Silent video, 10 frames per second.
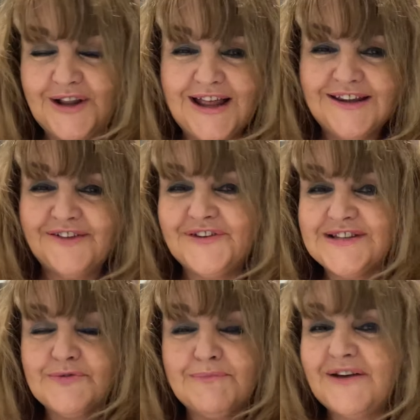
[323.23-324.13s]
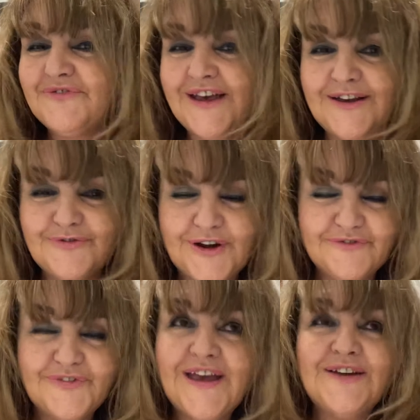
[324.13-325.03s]
I love it. It's one of my favorite
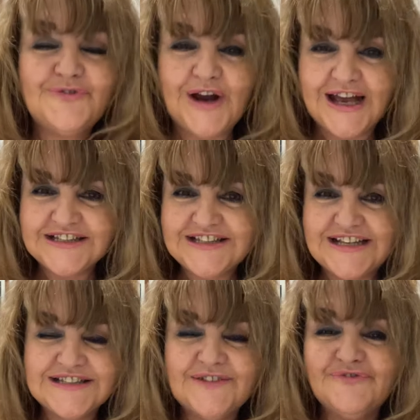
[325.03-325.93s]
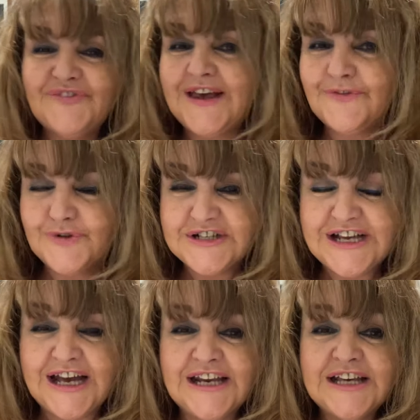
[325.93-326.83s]
accents and favorite
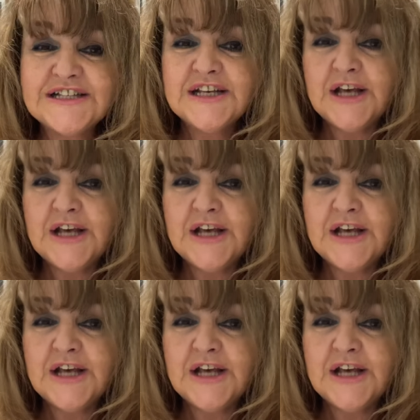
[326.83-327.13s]
dialect.